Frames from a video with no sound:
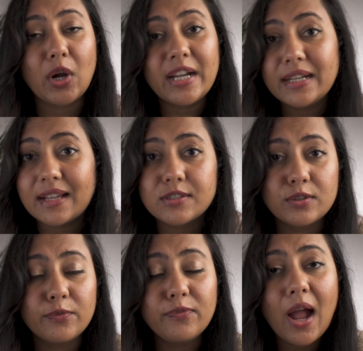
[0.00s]
right next to
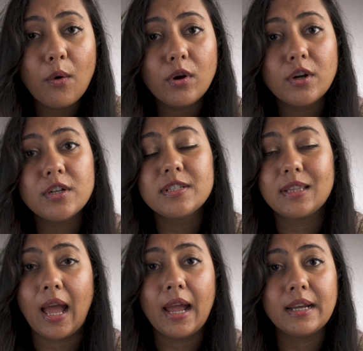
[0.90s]
the flowers
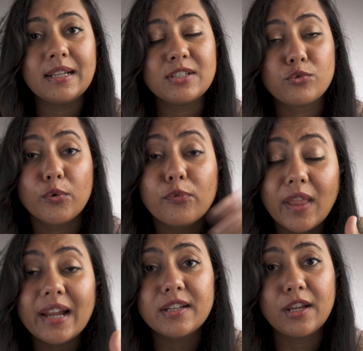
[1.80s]
that is
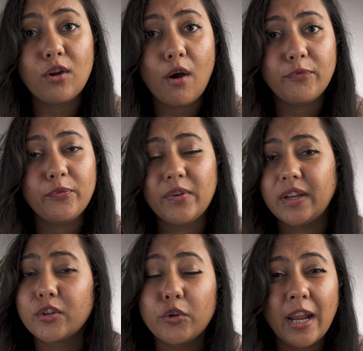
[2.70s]
reflecting off of
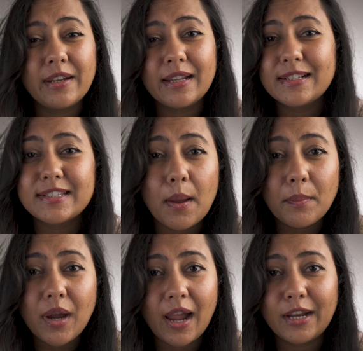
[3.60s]
it, creating some
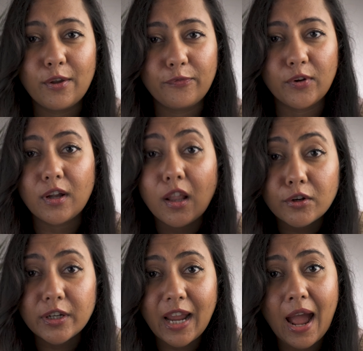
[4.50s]
kind of a
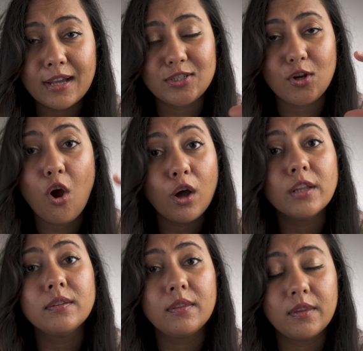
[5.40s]
color cast
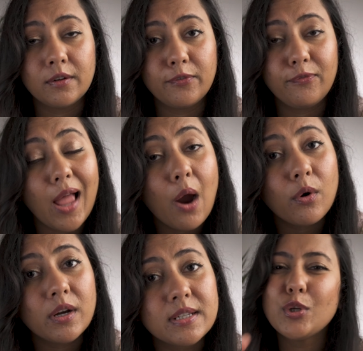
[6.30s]
on the
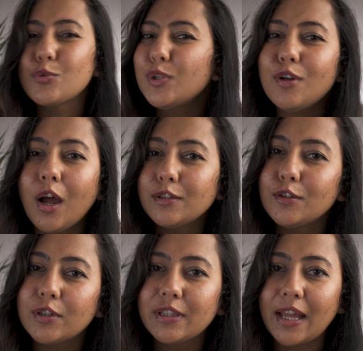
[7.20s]
flower, which would not
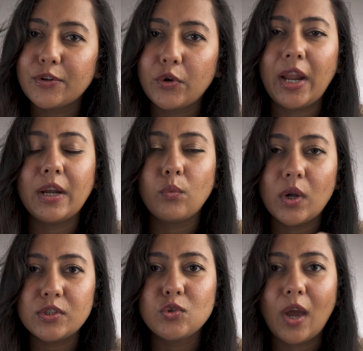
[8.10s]
look that great
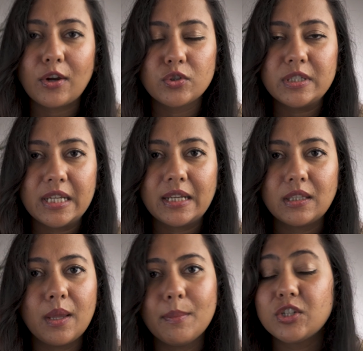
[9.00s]
once you actually take
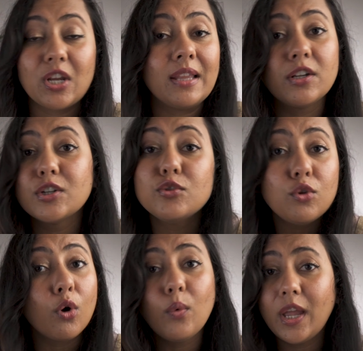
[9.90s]
the image. And there's
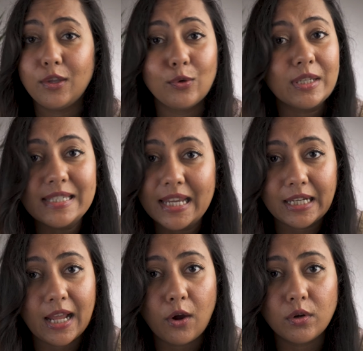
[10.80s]
no way you can take
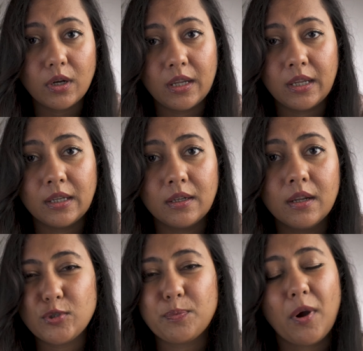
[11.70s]
it out in
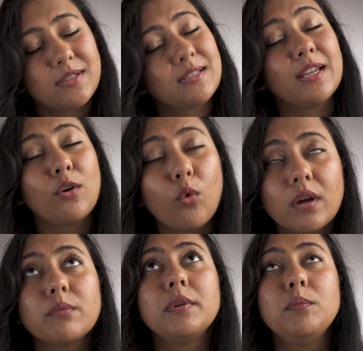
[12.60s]
post-processing, or
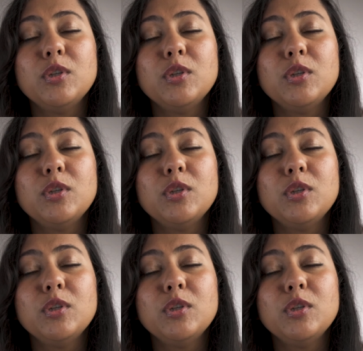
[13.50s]
it would